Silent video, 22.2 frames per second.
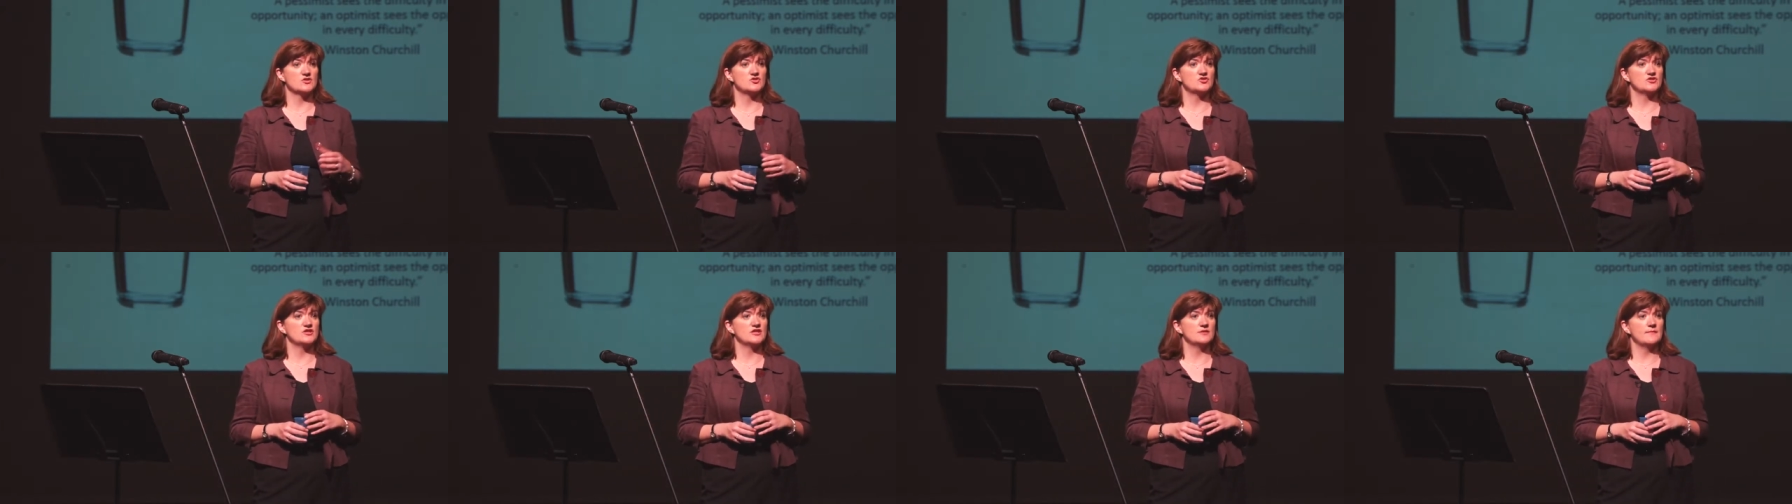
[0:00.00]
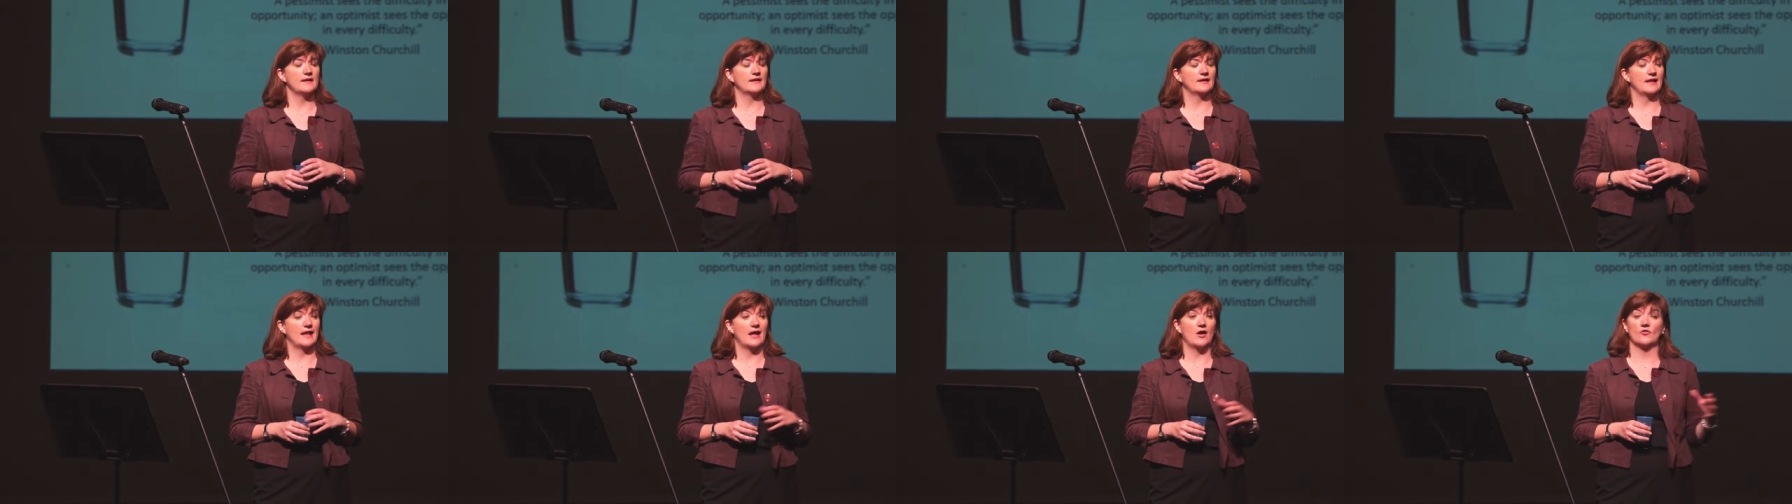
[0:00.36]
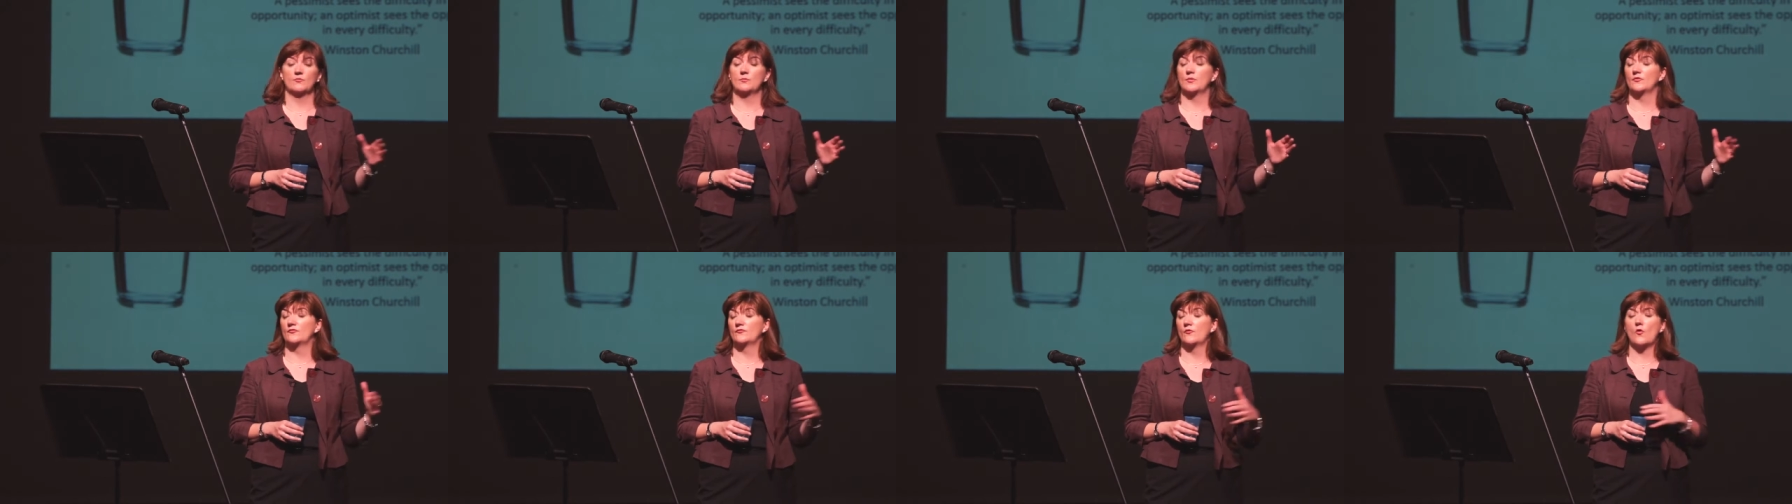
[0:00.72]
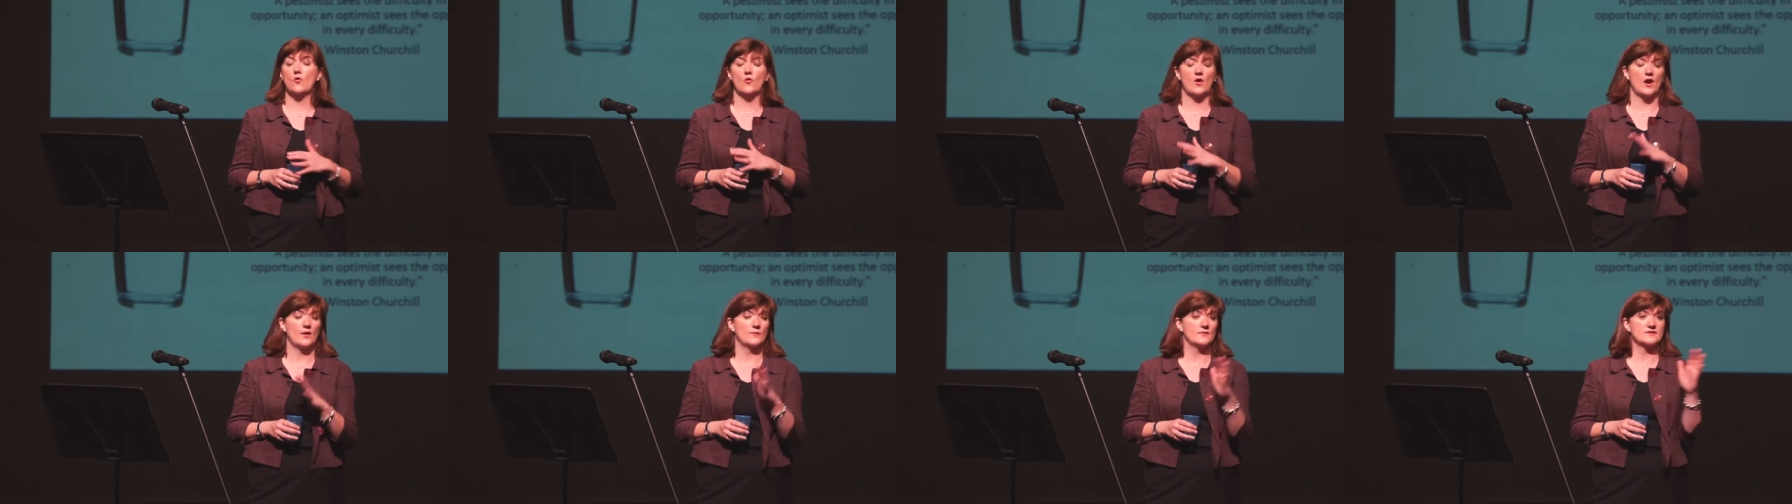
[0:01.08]
interested in mental health
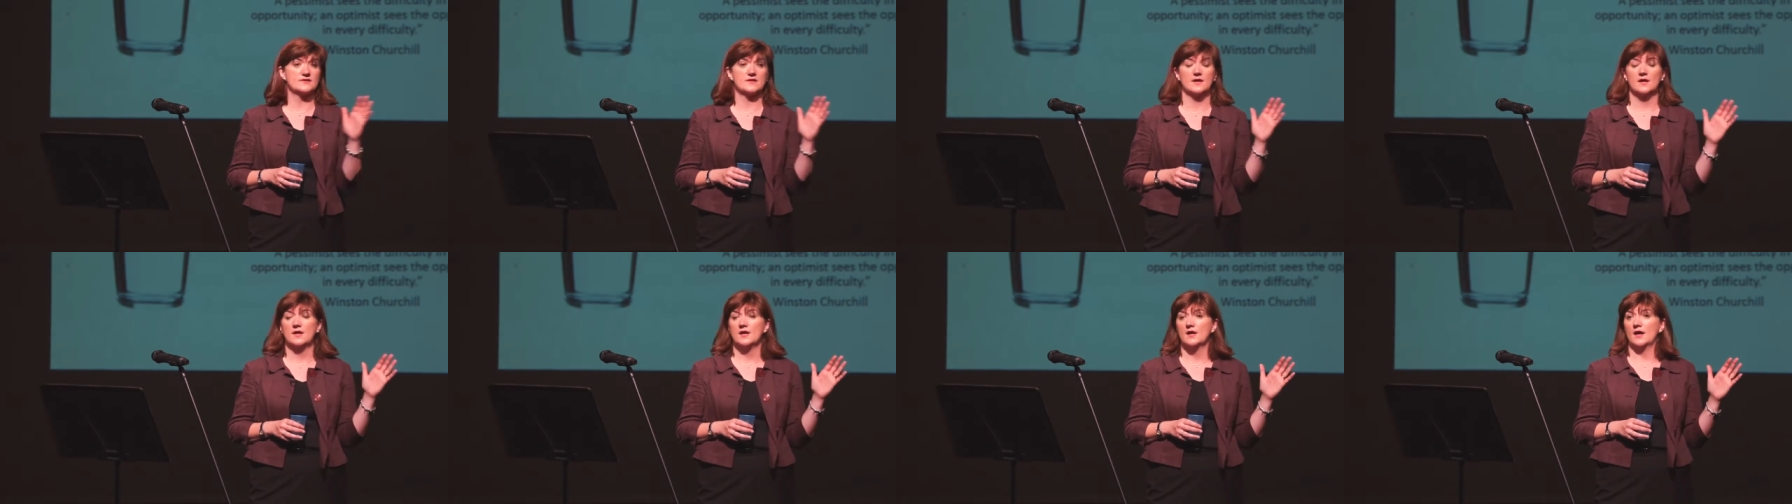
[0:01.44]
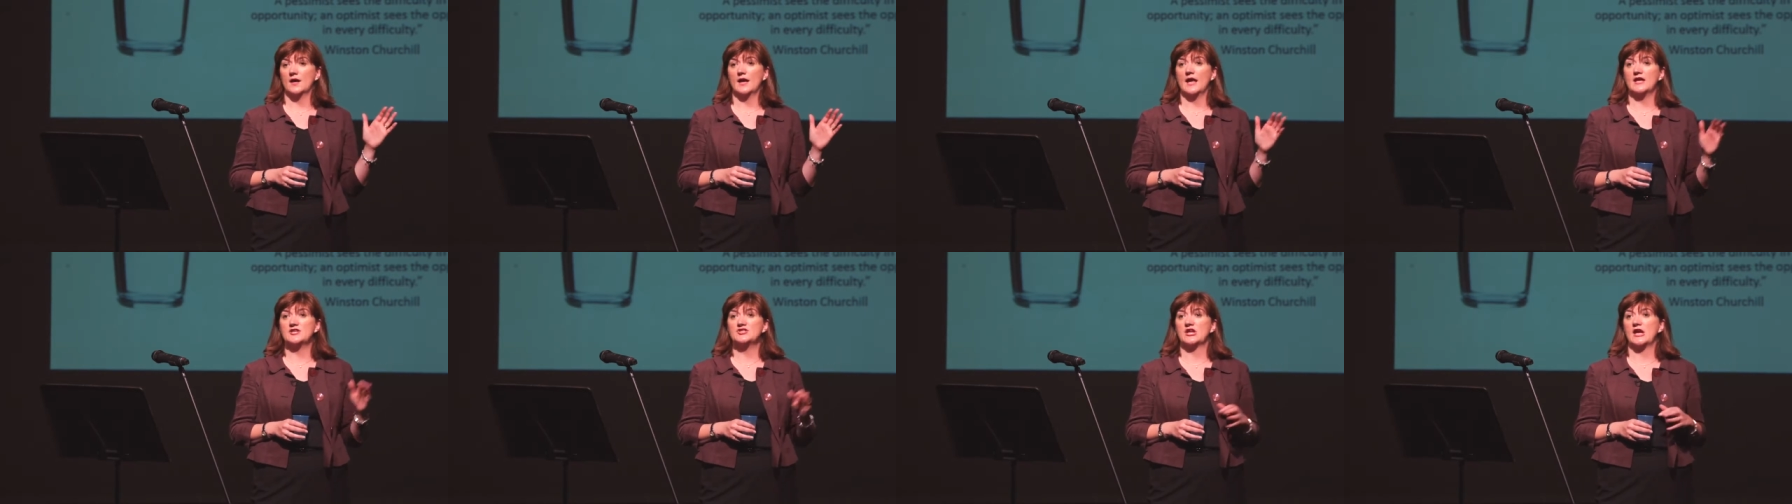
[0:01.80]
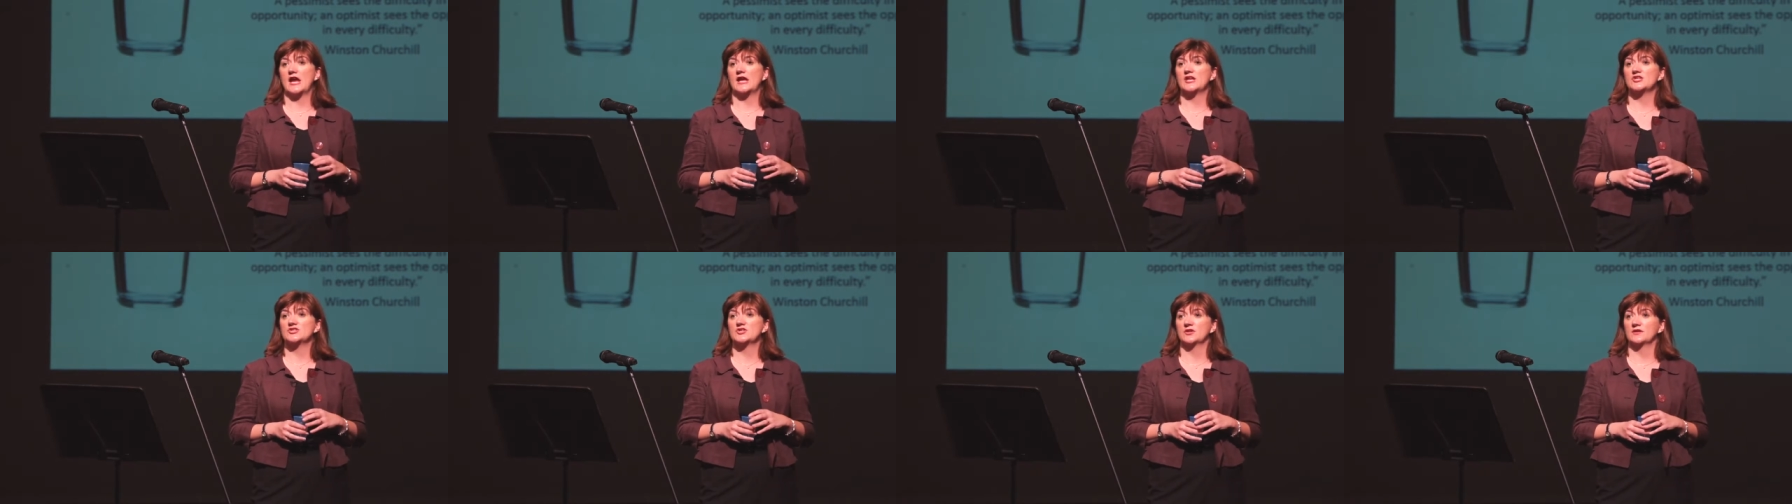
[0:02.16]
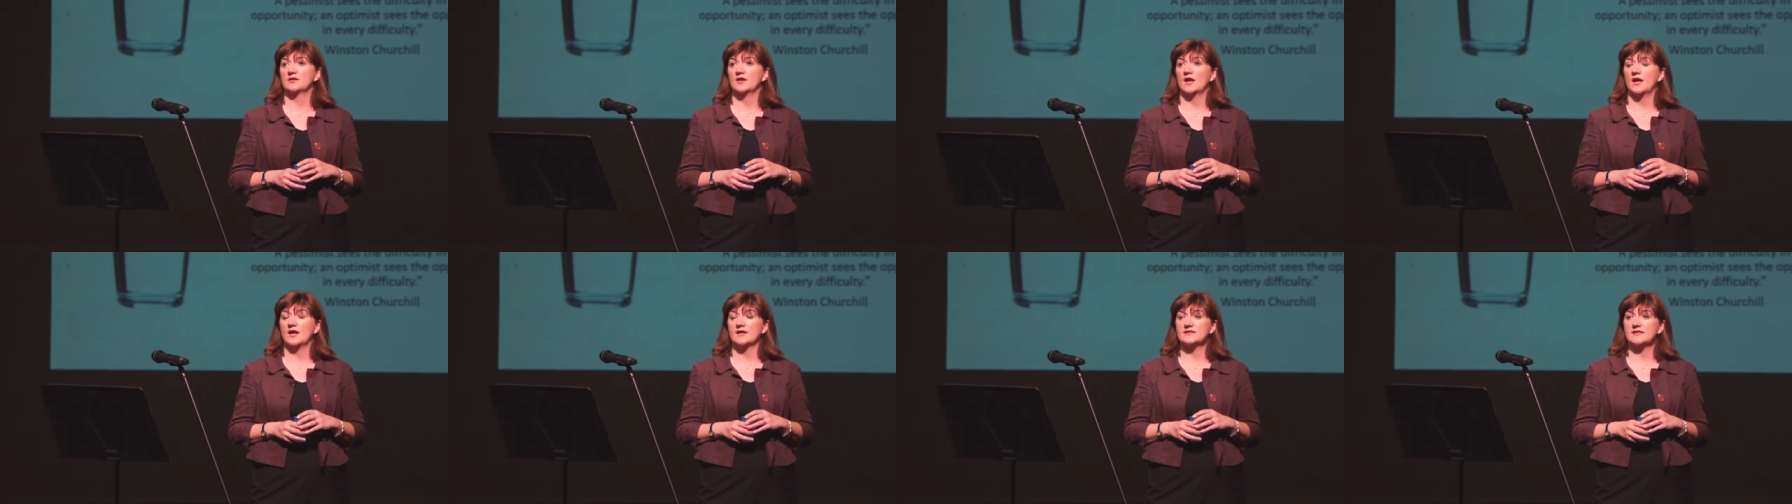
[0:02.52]
before I was
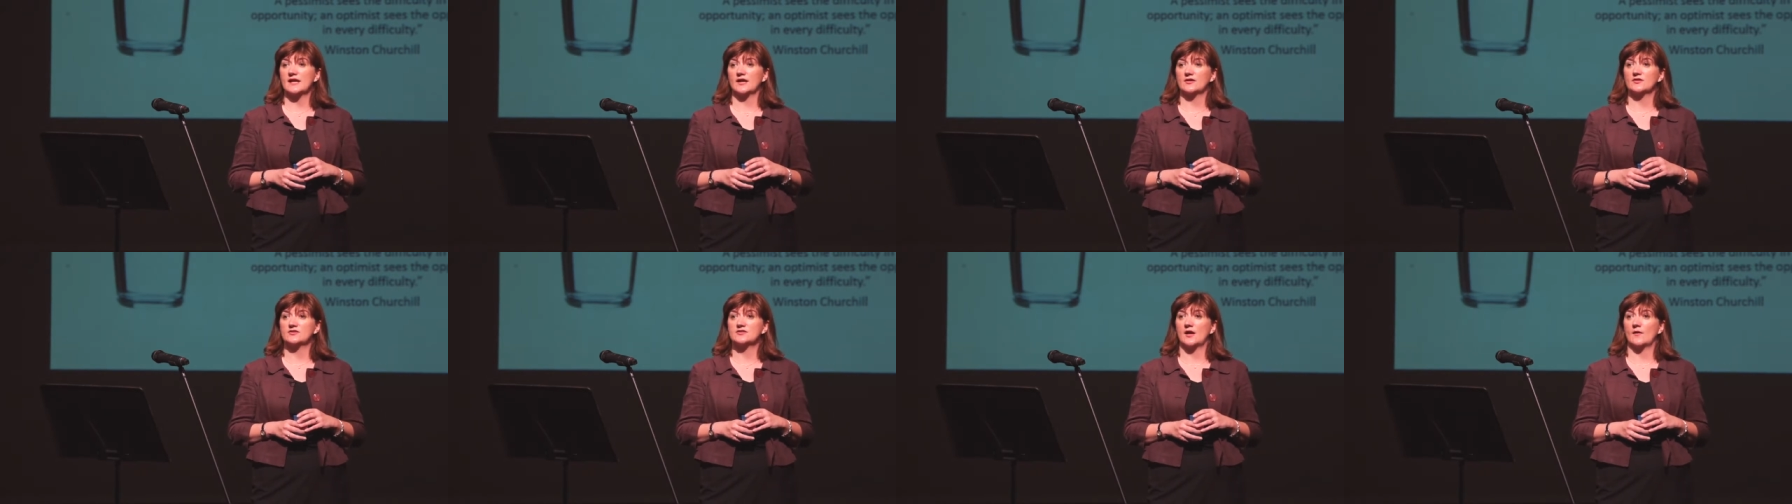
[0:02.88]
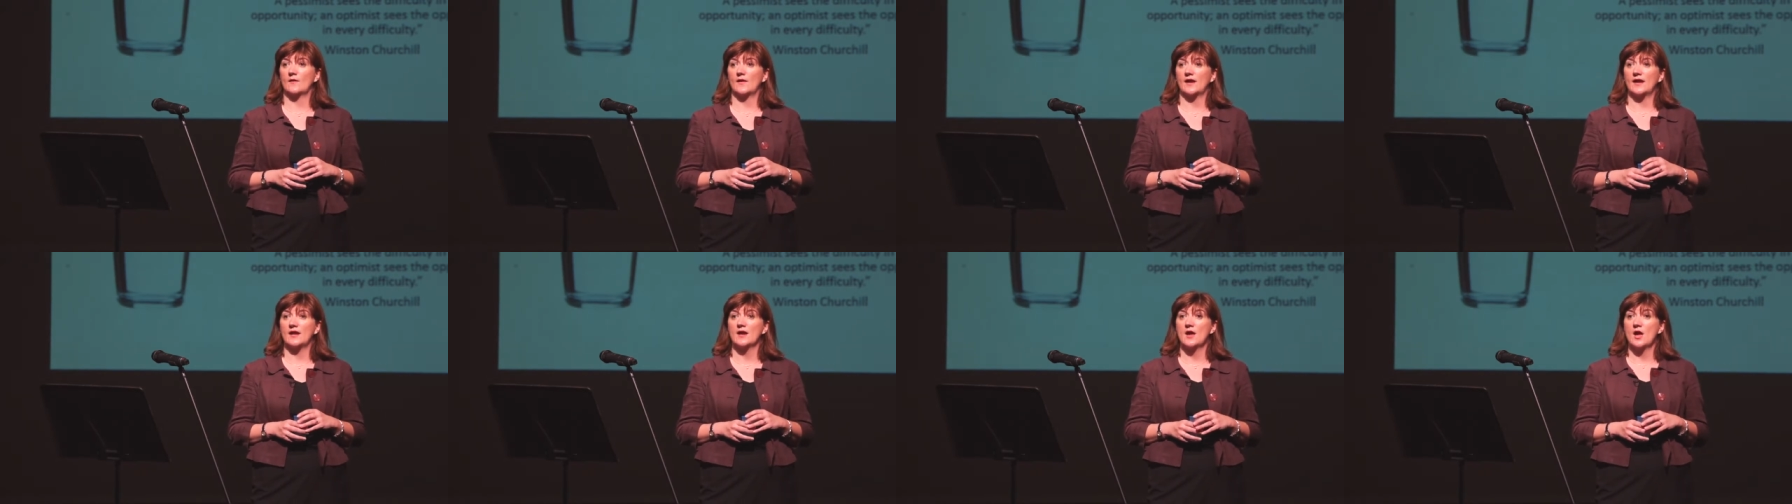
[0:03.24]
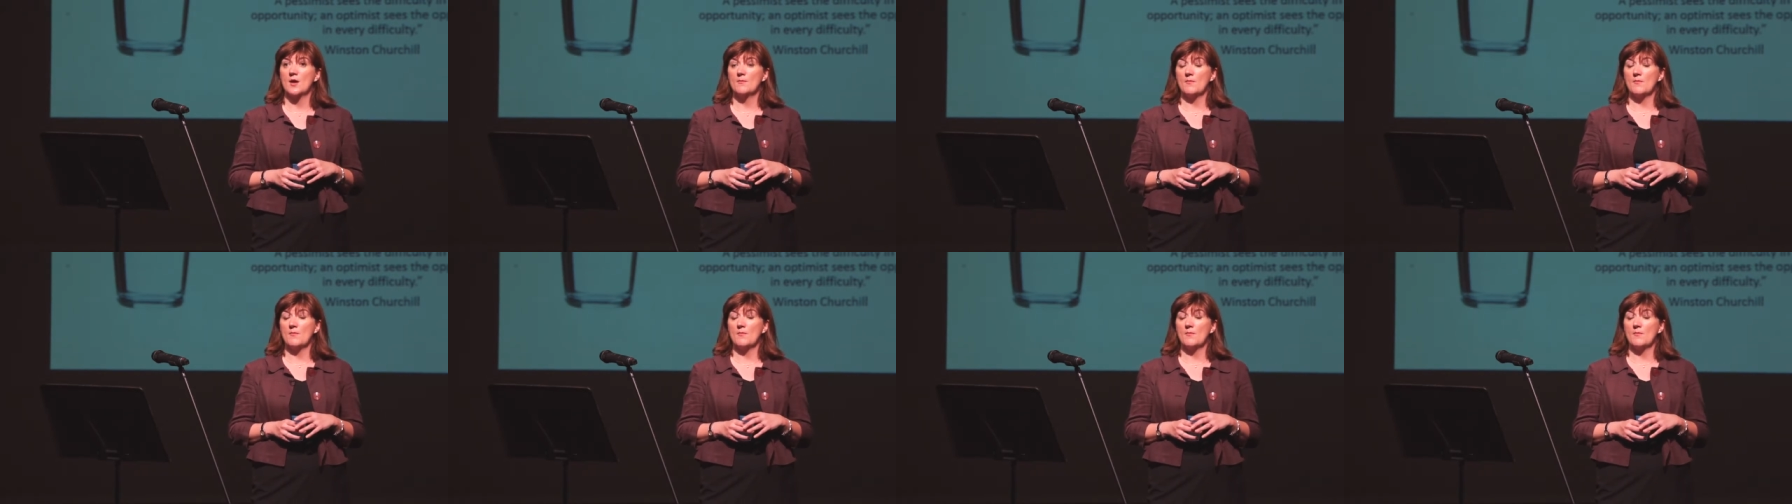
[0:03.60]
Education Secretary.